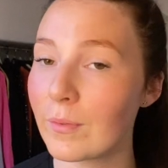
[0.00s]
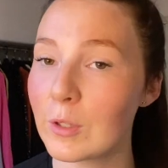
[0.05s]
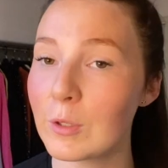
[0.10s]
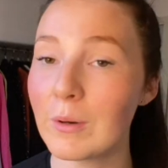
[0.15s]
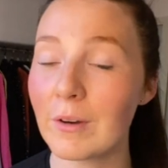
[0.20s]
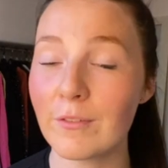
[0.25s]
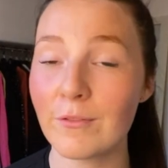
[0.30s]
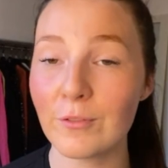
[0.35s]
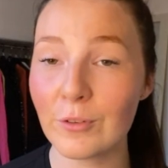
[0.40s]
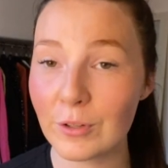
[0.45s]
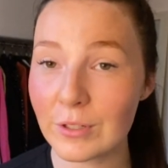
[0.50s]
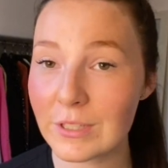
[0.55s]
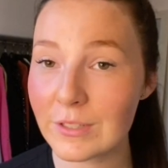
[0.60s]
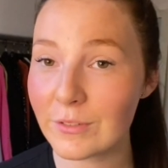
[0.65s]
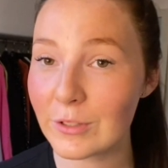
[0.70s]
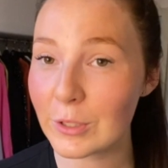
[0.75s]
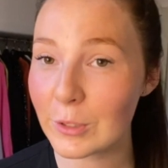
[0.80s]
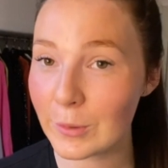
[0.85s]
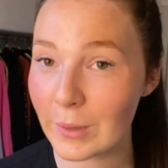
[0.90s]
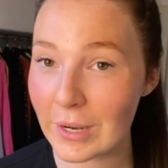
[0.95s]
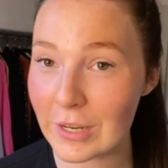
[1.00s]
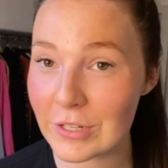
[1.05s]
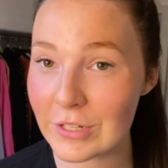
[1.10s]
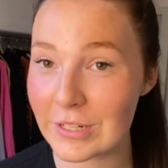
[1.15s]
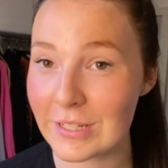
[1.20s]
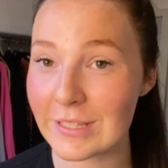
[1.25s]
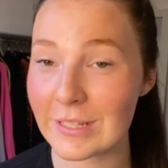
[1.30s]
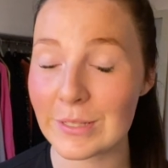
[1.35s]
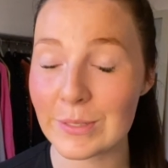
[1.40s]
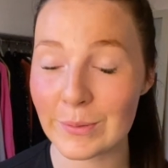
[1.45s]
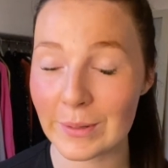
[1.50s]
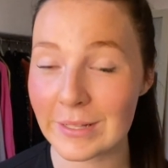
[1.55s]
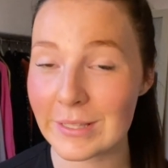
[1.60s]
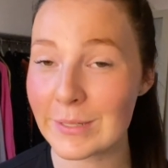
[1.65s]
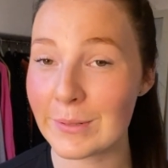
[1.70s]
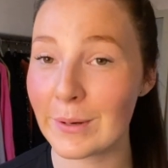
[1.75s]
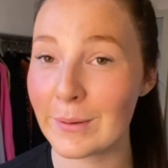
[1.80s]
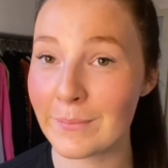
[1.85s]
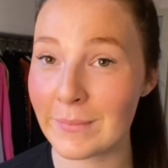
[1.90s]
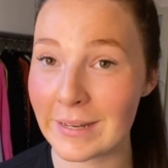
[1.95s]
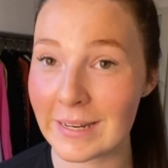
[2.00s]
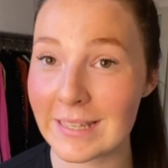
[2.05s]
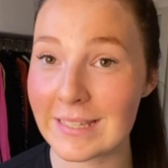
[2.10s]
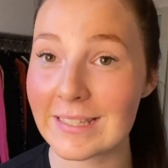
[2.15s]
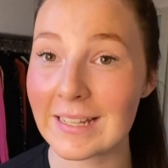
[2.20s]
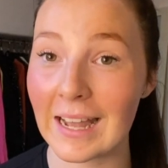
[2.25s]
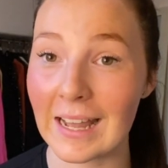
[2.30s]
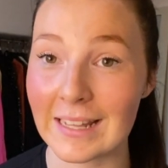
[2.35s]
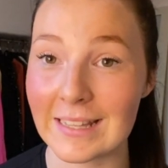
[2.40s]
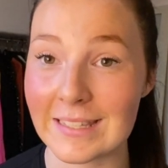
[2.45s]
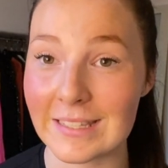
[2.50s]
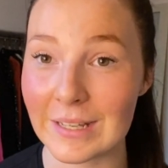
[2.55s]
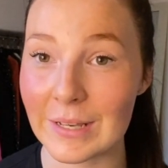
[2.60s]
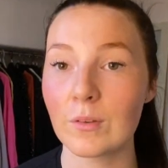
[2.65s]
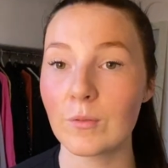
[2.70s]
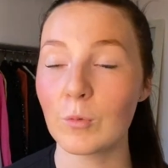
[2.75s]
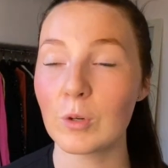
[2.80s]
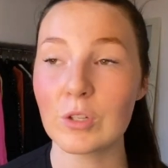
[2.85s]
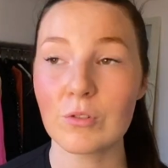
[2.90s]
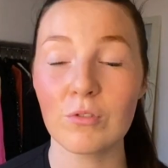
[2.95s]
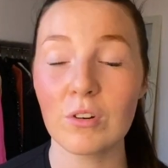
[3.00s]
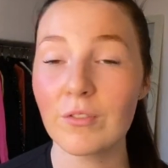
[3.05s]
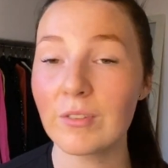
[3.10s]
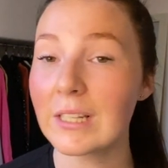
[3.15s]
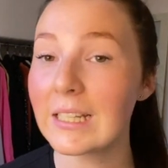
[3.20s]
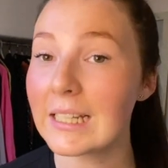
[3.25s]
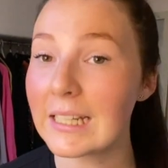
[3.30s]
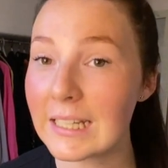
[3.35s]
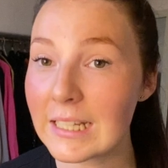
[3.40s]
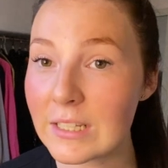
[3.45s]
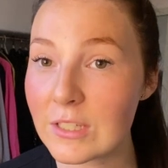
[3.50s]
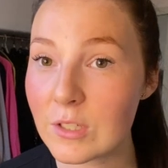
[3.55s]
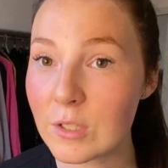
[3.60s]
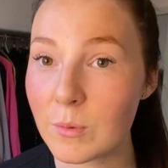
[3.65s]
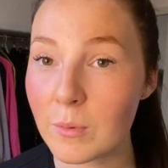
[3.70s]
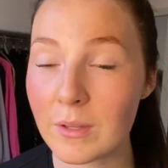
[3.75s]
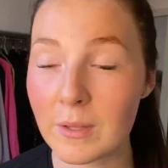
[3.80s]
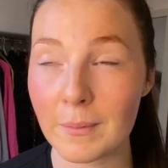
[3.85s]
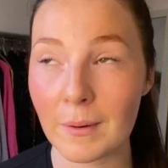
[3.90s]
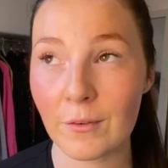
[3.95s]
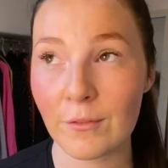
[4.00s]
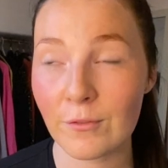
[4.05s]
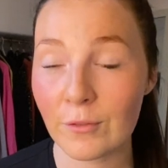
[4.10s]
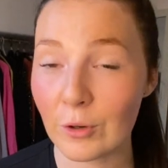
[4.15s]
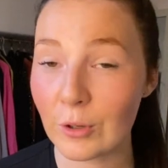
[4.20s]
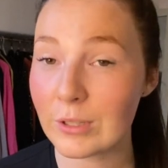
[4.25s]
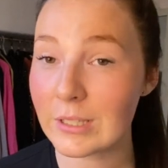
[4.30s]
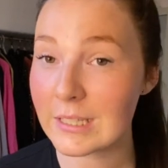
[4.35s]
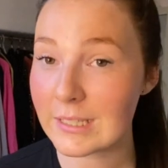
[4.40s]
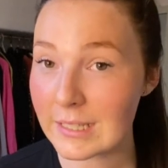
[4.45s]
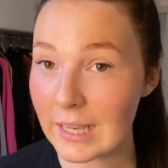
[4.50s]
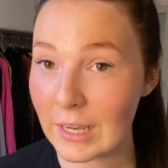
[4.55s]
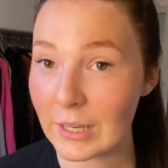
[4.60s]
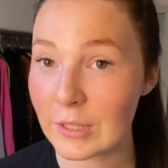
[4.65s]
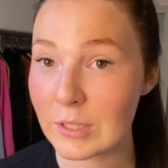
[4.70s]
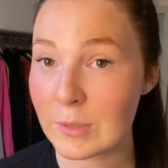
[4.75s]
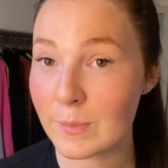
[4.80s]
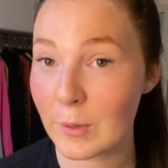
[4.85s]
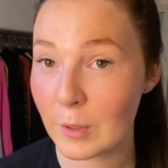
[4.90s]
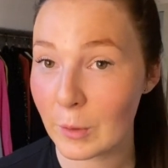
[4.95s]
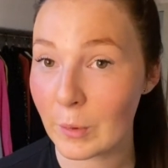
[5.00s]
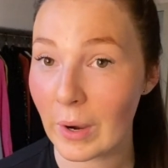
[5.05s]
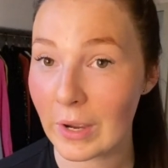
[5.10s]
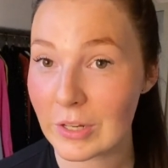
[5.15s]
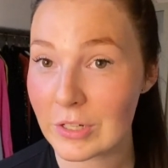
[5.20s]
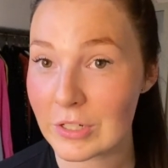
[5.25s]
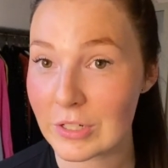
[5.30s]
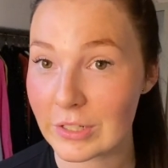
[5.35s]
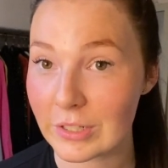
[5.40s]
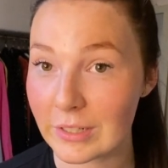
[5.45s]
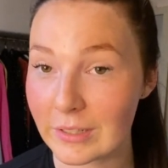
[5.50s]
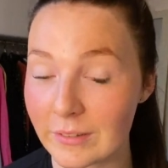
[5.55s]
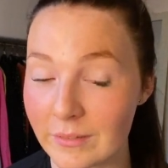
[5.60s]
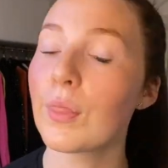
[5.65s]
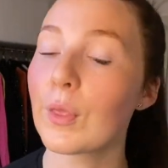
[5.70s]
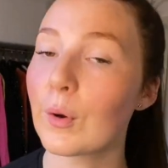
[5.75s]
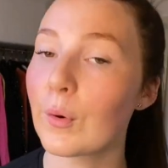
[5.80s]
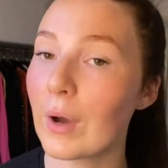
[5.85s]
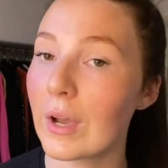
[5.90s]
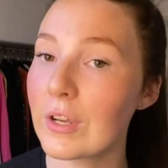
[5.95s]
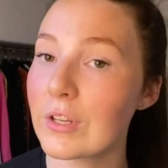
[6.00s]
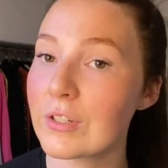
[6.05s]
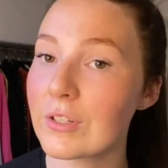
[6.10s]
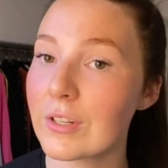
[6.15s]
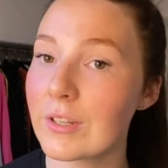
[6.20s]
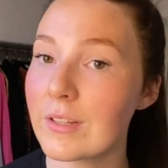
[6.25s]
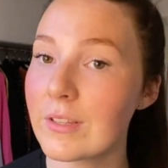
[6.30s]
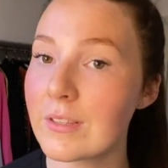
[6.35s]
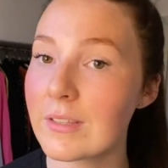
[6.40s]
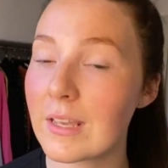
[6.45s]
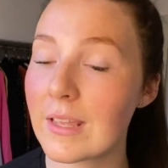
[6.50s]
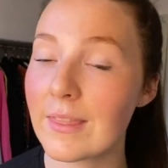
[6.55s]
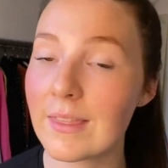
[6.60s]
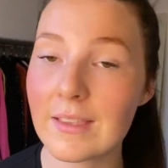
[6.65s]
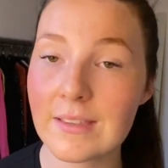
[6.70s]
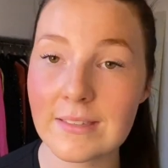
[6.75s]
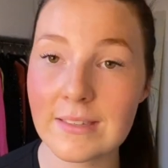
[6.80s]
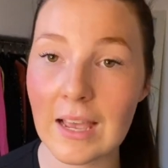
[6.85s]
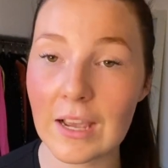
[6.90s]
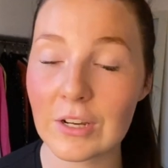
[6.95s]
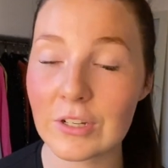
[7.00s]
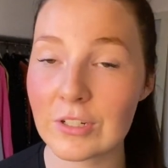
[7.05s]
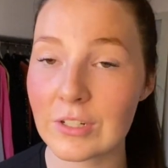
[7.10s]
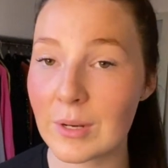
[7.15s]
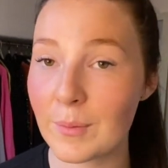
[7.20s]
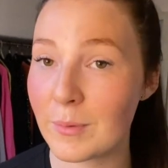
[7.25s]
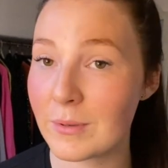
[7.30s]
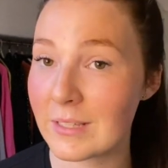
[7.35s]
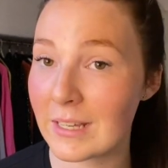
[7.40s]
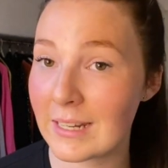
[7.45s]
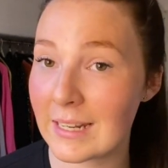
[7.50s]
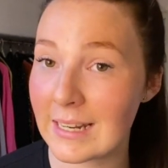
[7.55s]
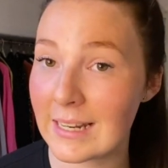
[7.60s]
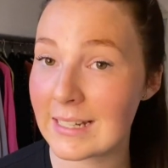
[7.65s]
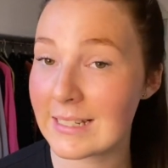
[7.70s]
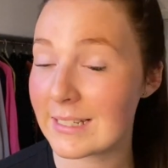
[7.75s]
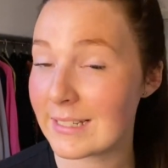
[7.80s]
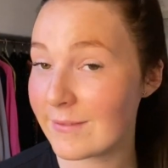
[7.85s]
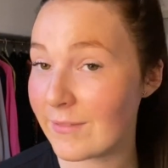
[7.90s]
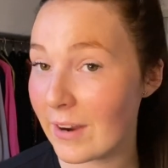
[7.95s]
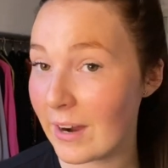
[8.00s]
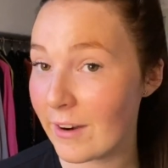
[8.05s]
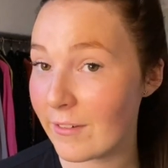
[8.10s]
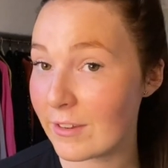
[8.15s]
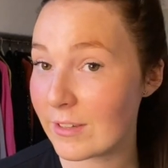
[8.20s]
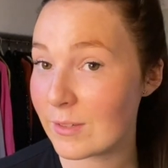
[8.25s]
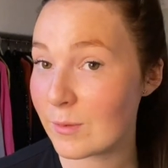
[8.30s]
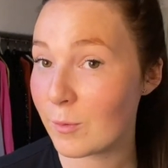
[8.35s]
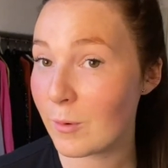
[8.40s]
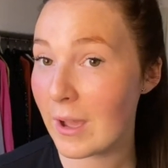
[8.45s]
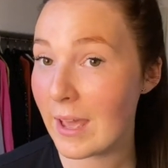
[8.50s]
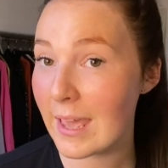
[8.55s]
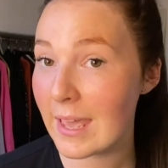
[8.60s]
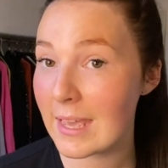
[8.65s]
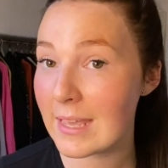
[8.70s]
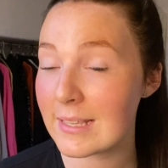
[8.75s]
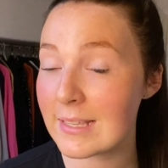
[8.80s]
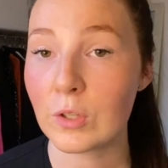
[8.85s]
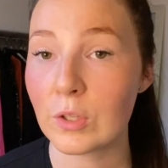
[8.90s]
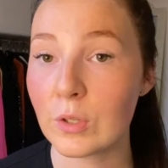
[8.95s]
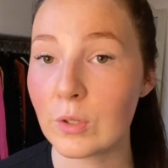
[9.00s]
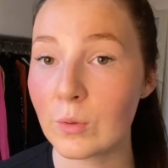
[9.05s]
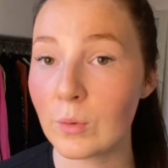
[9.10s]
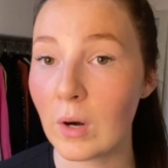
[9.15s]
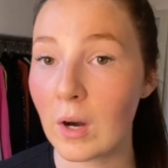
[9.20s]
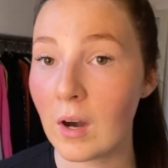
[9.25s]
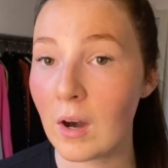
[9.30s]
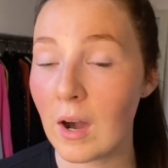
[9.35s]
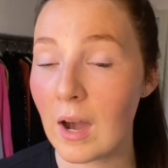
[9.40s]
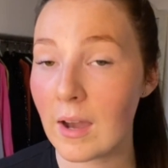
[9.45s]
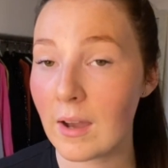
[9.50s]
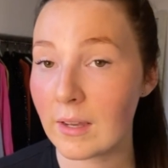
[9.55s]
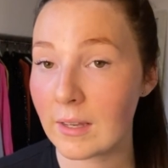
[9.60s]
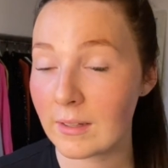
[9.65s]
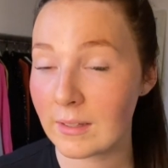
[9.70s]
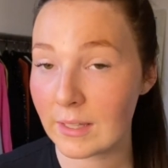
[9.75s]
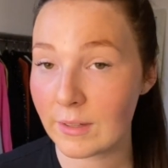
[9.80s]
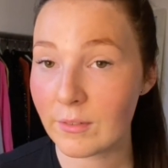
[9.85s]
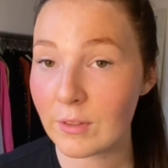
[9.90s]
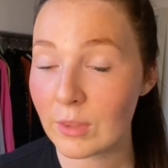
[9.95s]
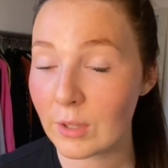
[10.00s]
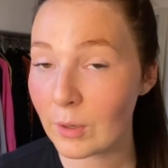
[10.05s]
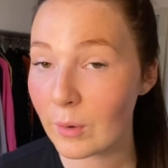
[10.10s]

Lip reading: you have 44 questions in 21 minutes to answer, which roughly leaves you with about 40 seconds per question. The questions in this section are presented in various ways. You are given the